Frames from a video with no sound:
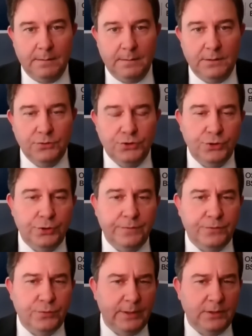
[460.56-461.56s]
In June of
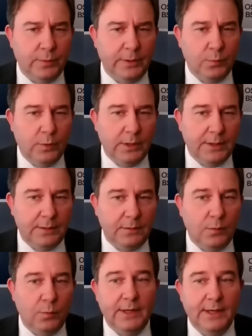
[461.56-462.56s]
2021,
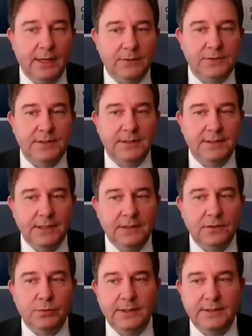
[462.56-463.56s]
we announced an
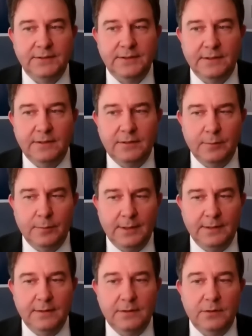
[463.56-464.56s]
increase in
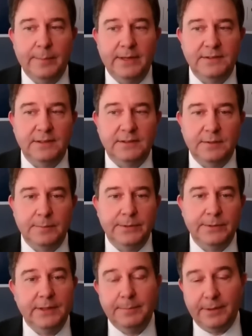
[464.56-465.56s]
the domestic
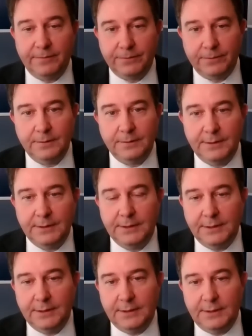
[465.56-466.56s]
stability buffer.
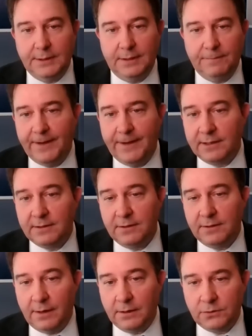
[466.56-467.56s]
In fact,
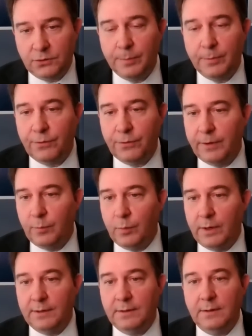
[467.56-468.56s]
on October
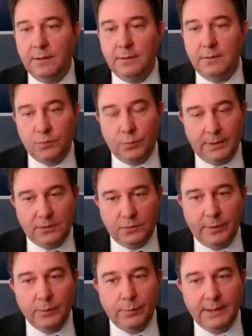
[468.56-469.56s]
31,
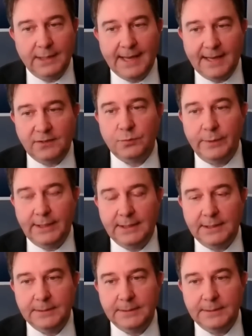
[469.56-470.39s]
2021, last week,